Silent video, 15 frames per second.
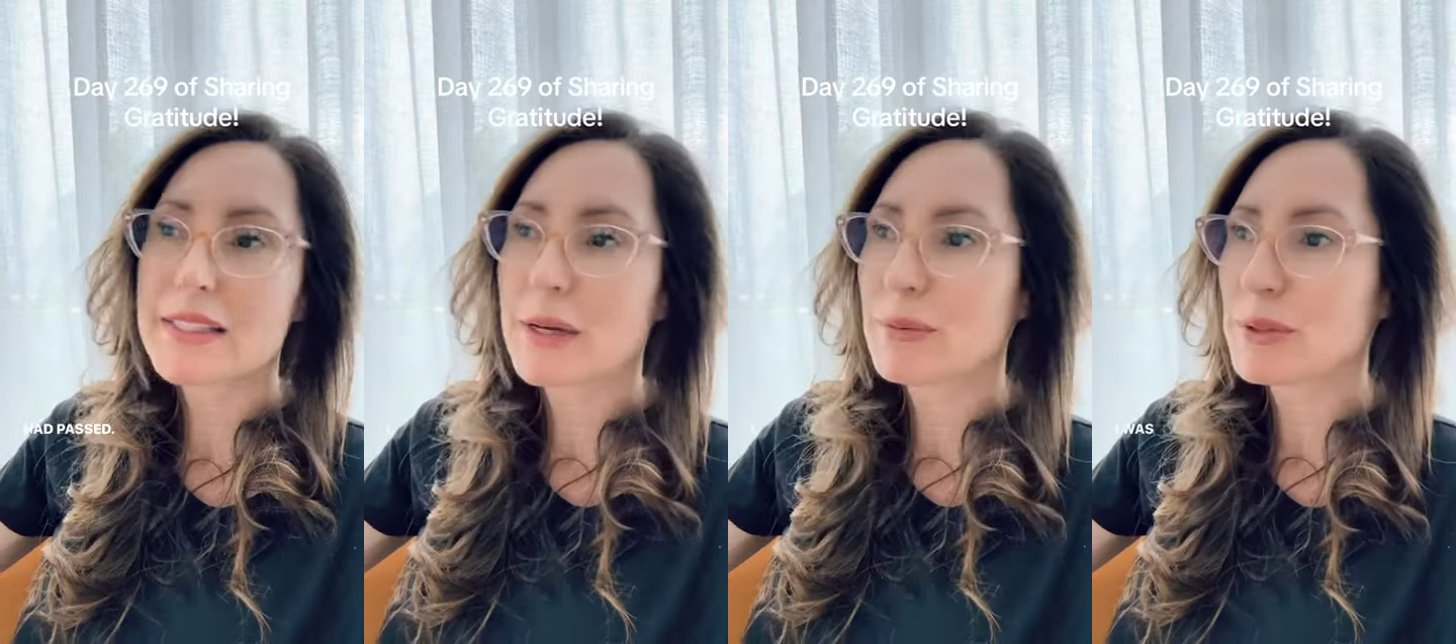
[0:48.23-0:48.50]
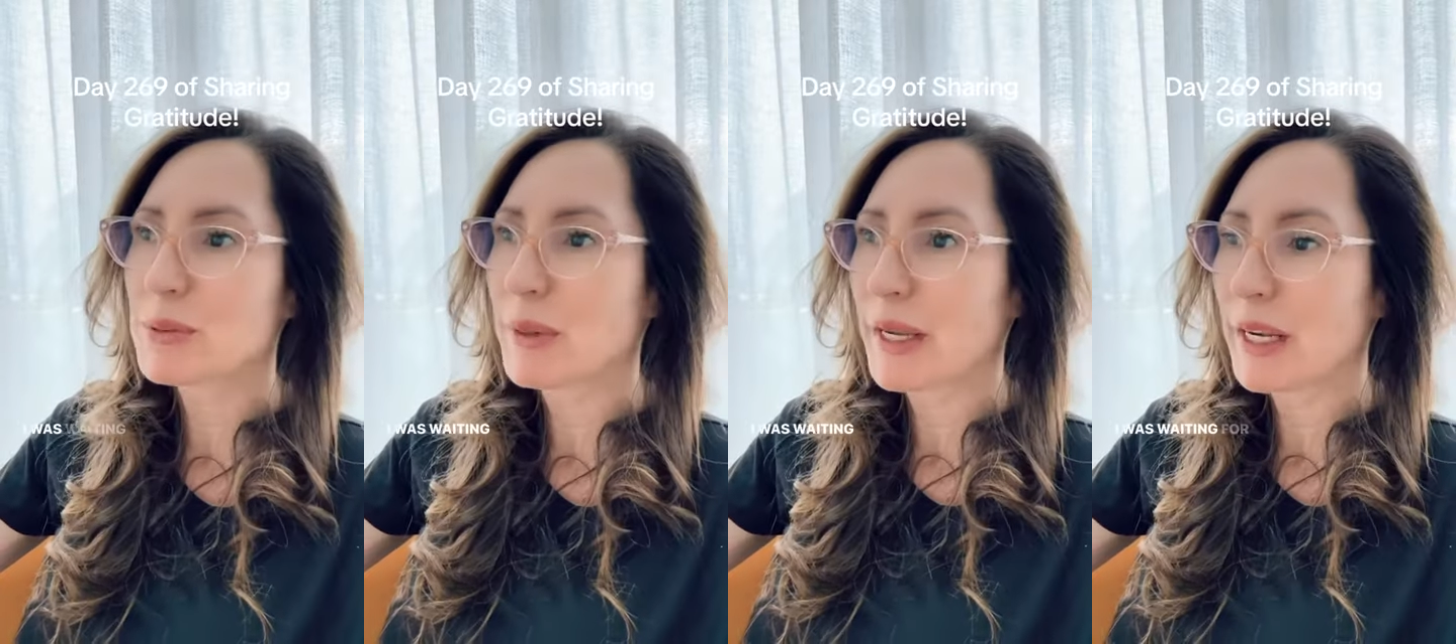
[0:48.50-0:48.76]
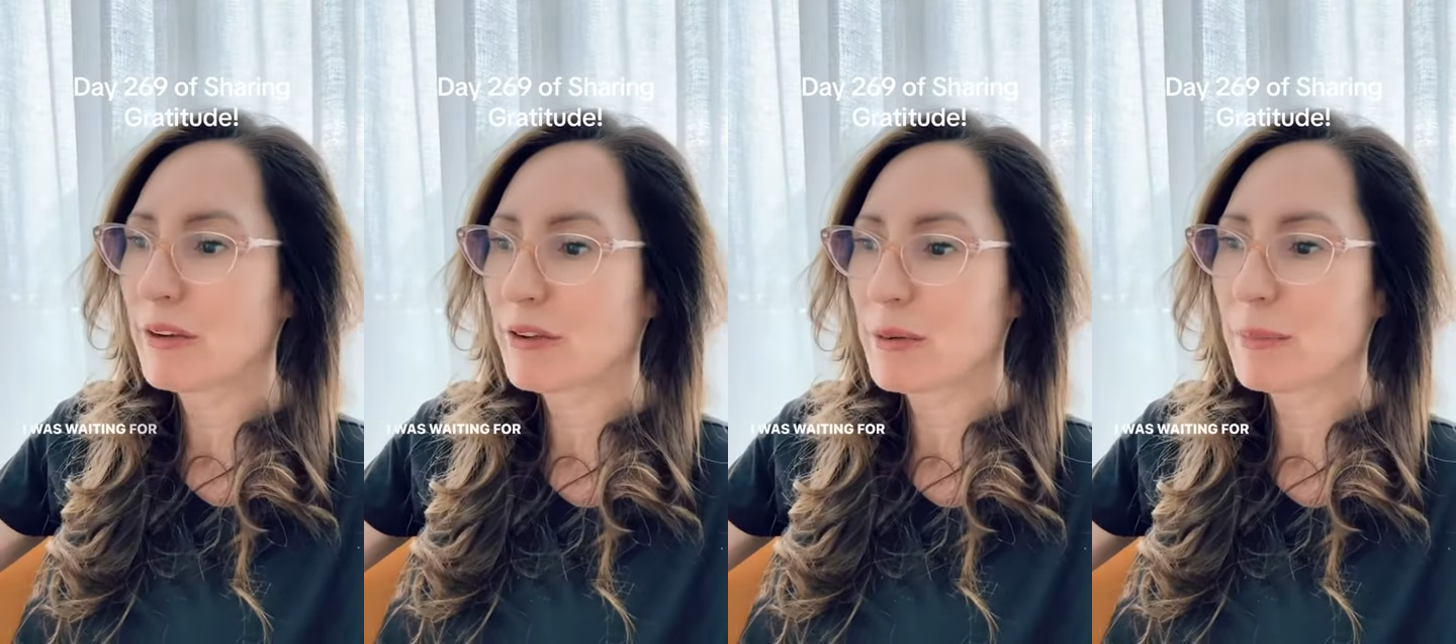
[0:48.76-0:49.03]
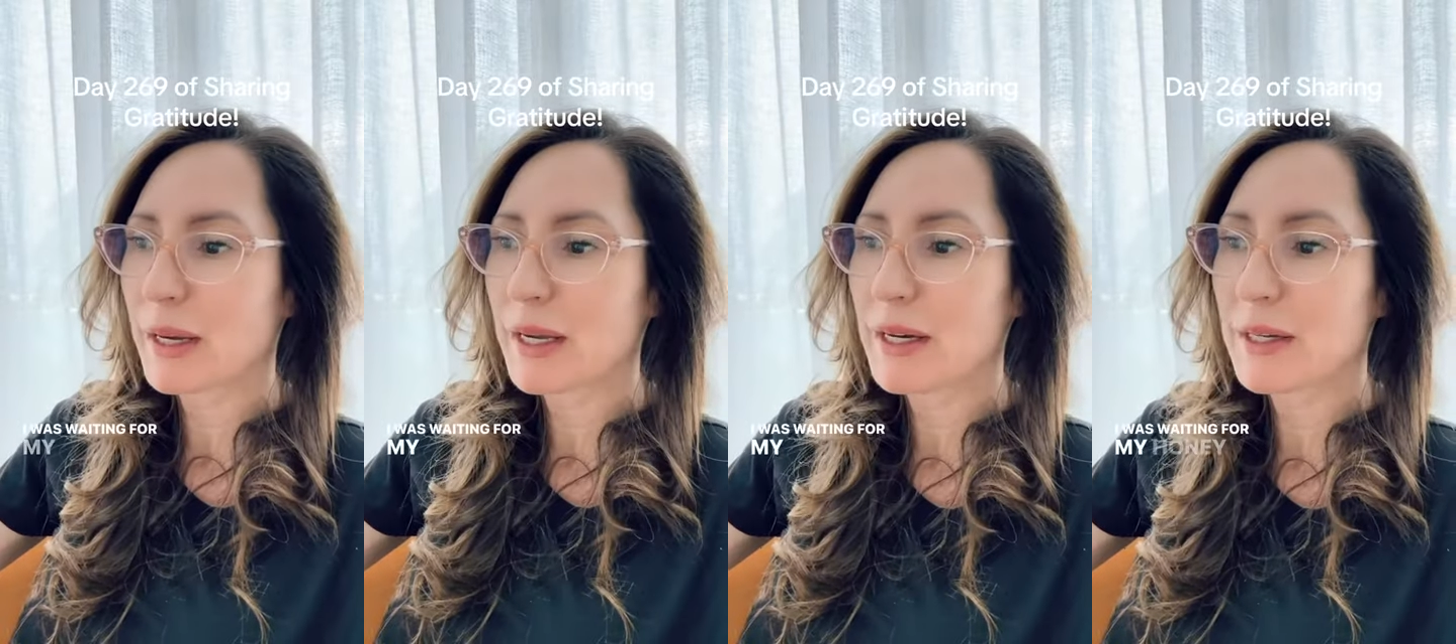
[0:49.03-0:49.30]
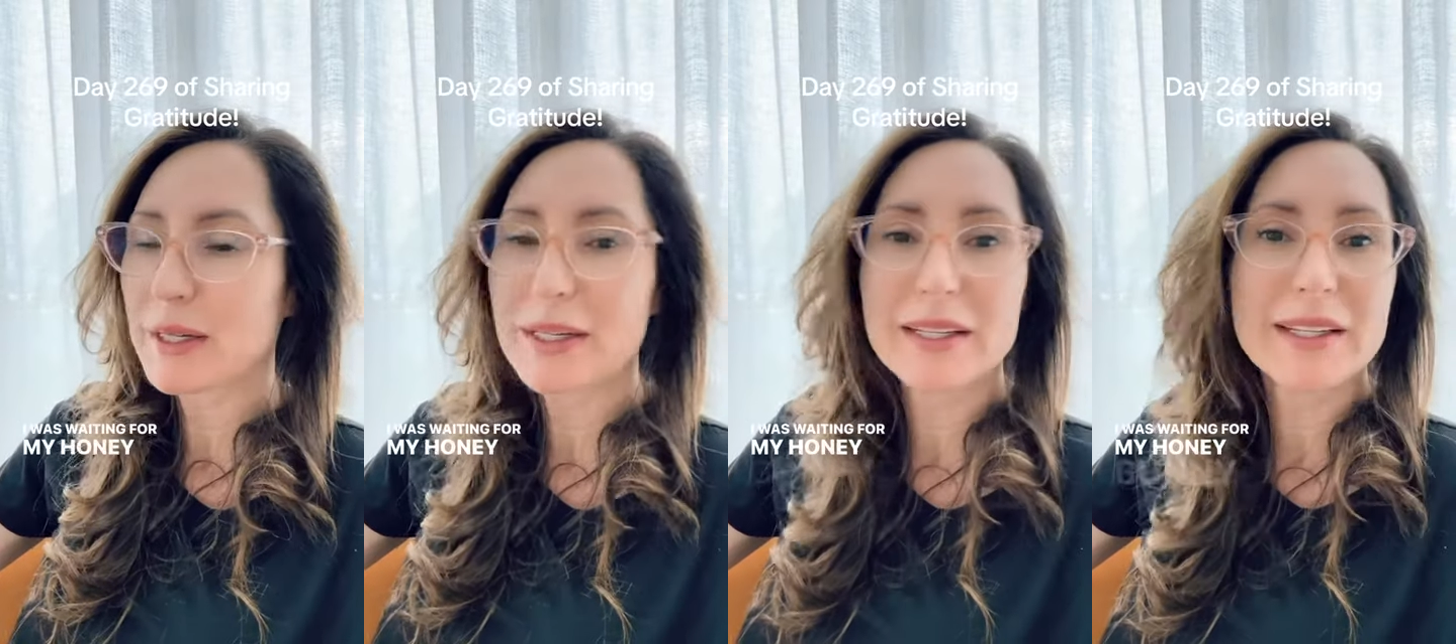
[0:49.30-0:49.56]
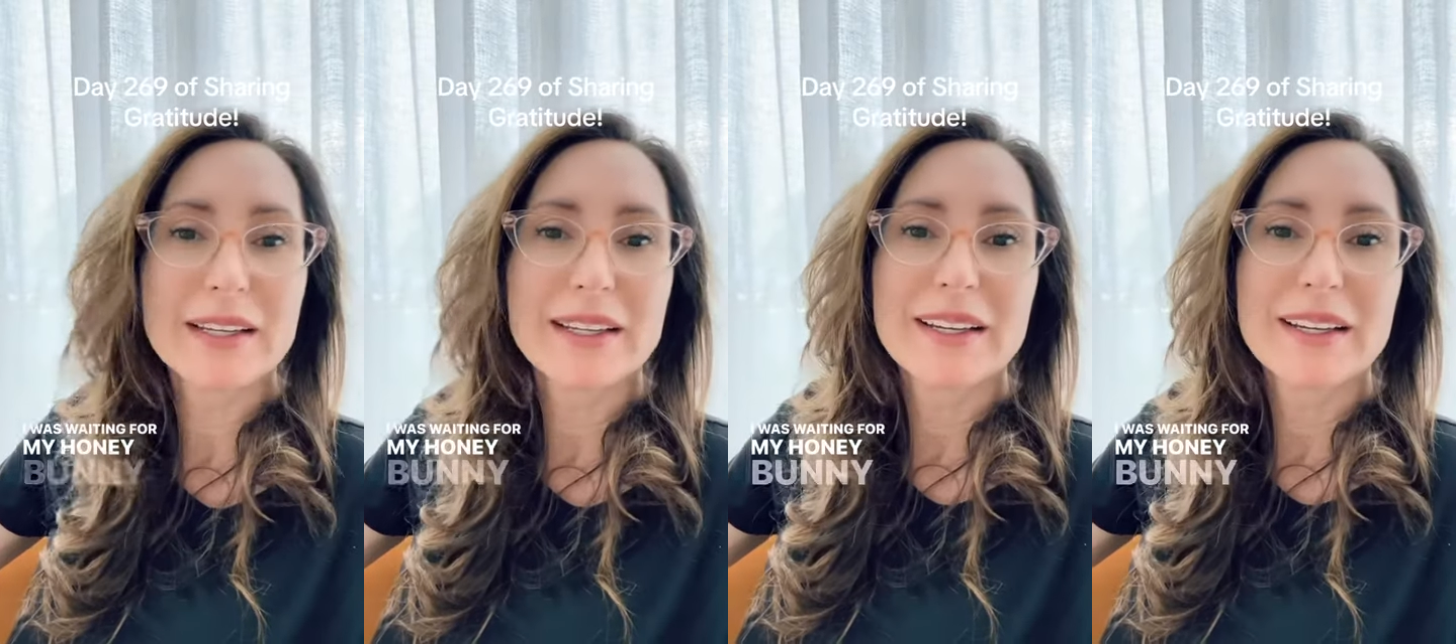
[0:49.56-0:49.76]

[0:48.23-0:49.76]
I was waiting for my honey